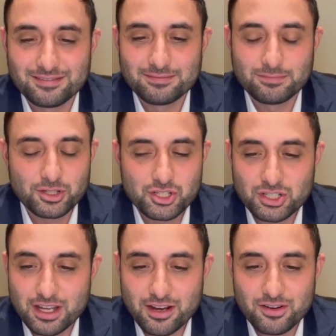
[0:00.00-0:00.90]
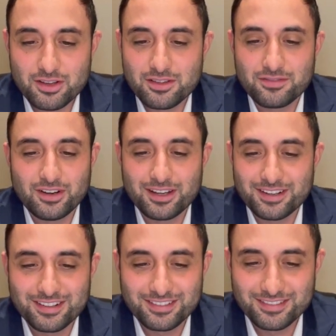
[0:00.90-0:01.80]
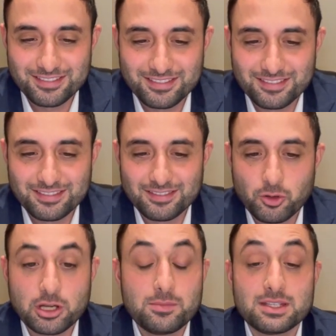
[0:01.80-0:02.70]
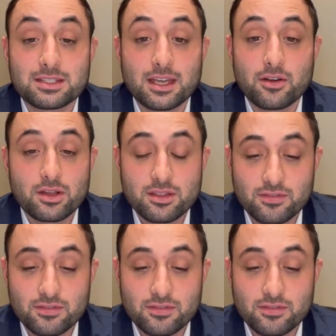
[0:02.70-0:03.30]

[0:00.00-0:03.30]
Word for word: Much scarier than fire. What could be scarier than